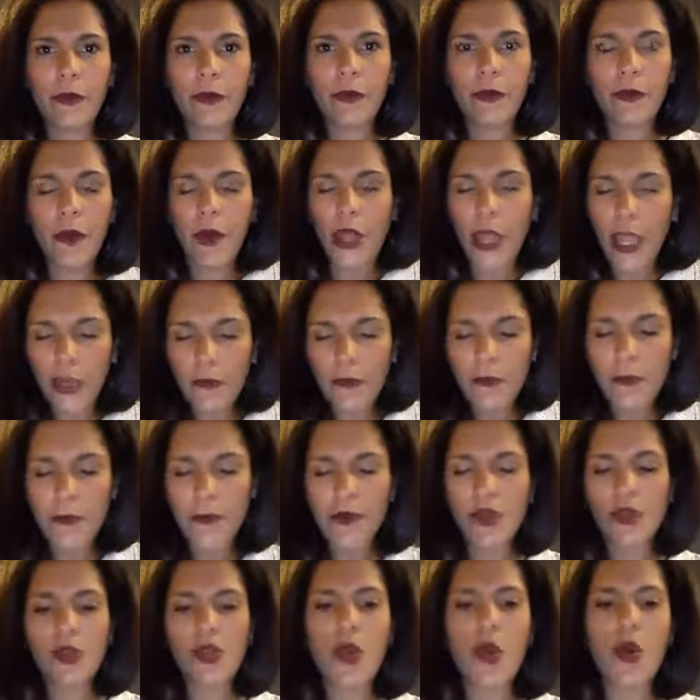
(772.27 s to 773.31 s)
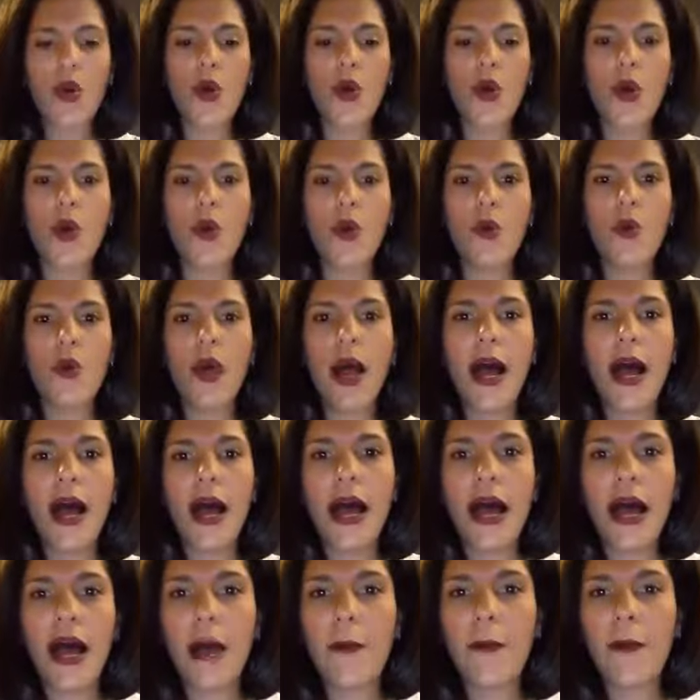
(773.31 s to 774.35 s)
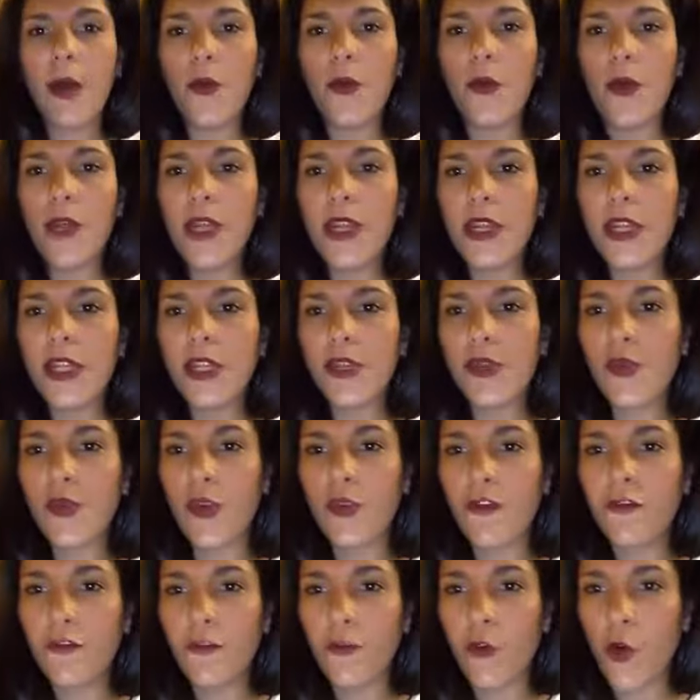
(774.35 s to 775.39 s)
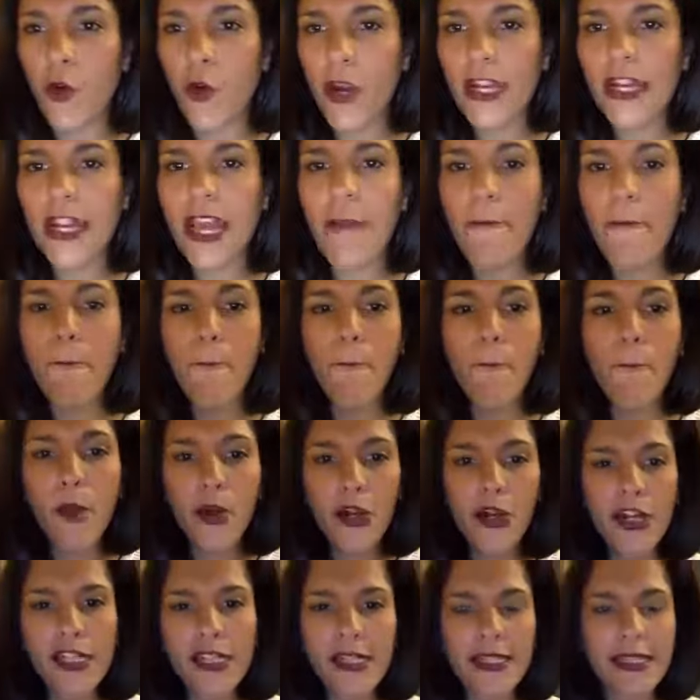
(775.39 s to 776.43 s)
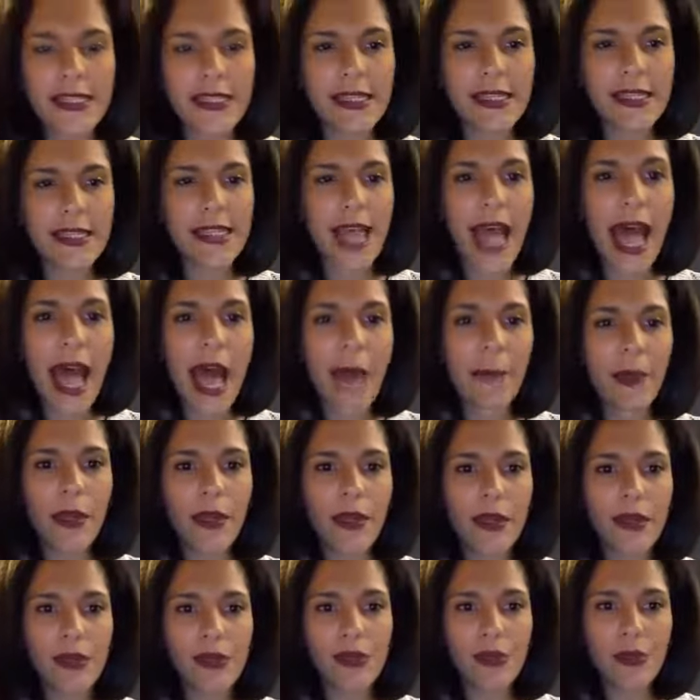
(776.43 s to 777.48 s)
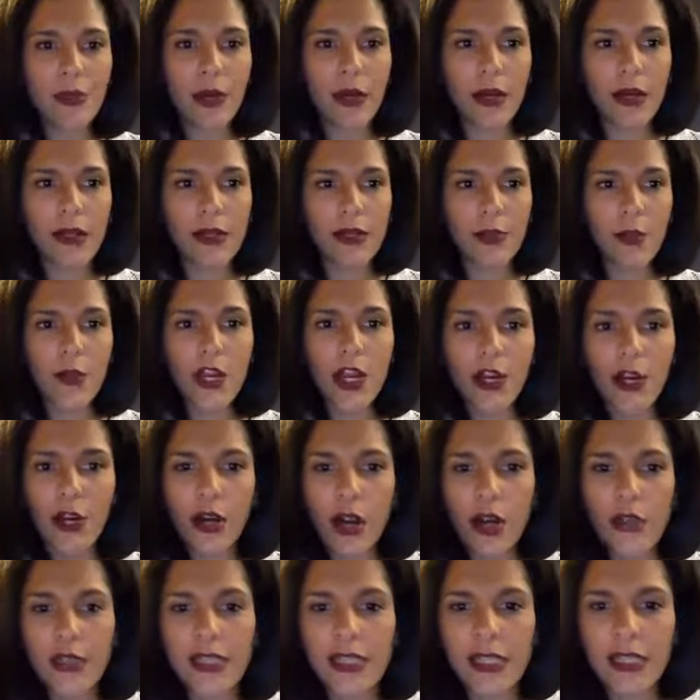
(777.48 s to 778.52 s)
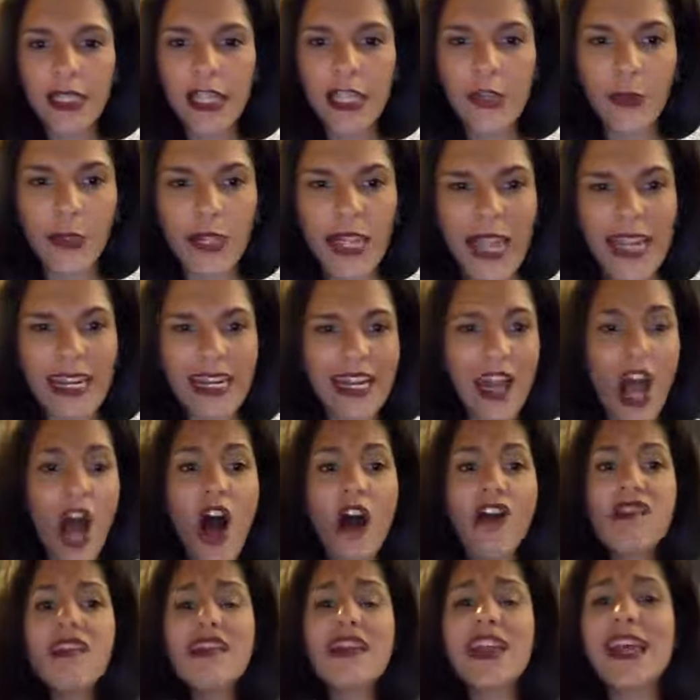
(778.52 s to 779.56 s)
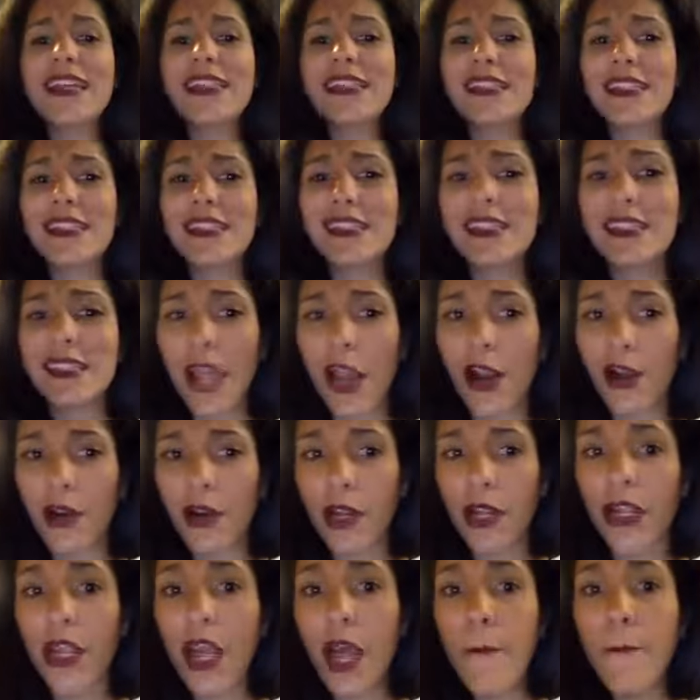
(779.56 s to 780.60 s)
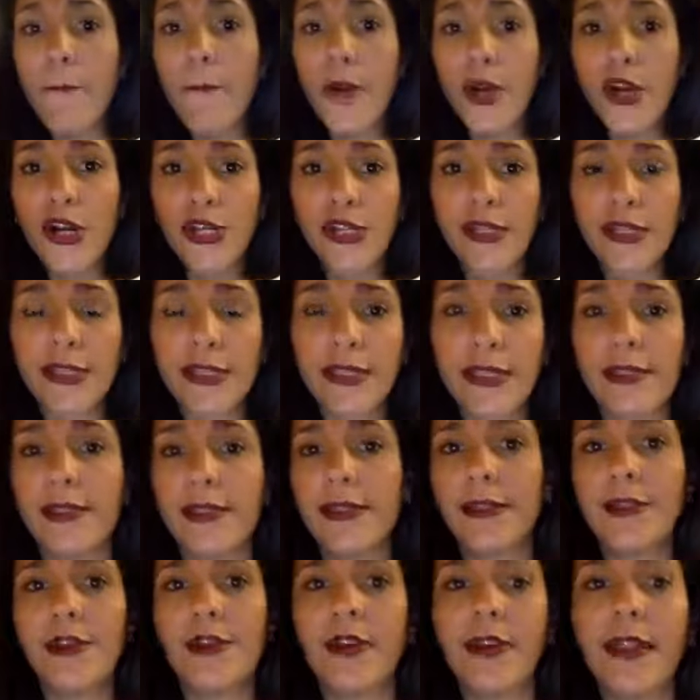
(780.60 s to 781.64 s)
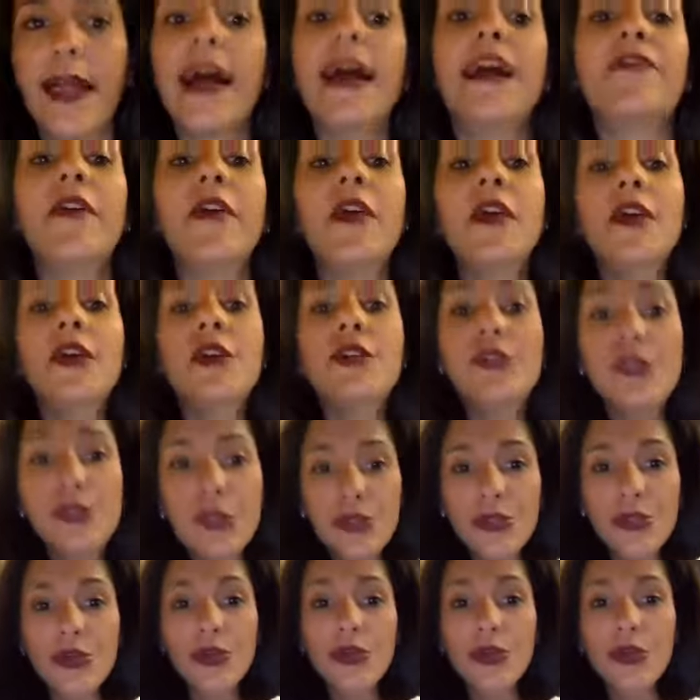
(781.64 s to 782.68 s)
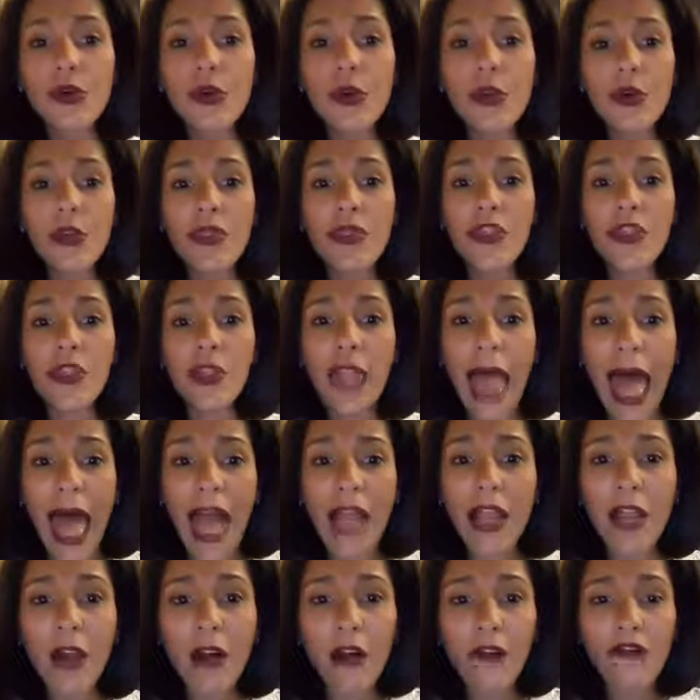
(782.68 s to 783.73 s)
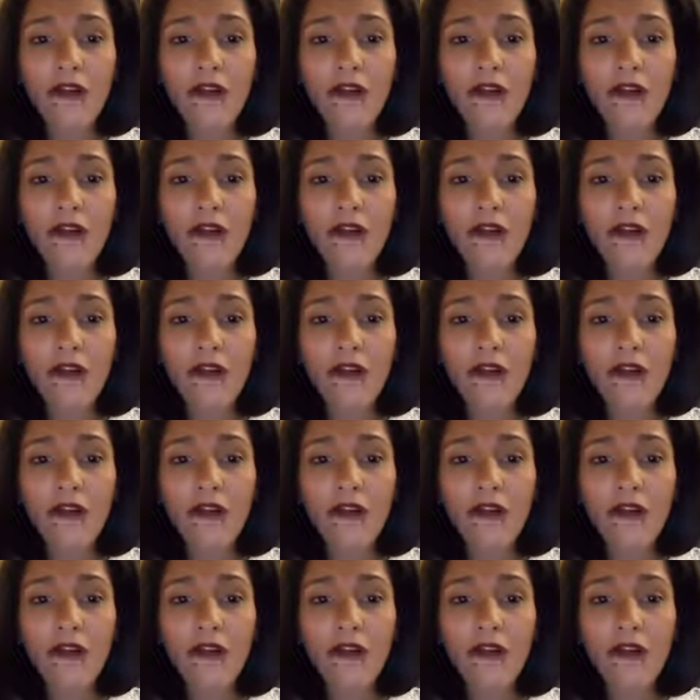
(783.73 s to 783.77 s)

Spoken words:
Okay? So we need to avoid emergencies happening to us. We are constantly creating unnecessary emergencies in our life due to the lack of